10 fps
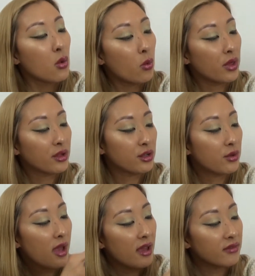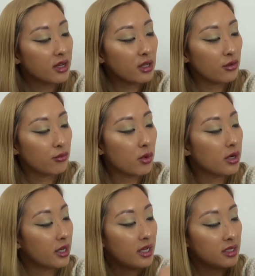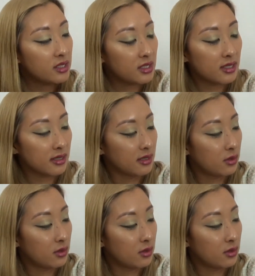Whether you have it, you've won it,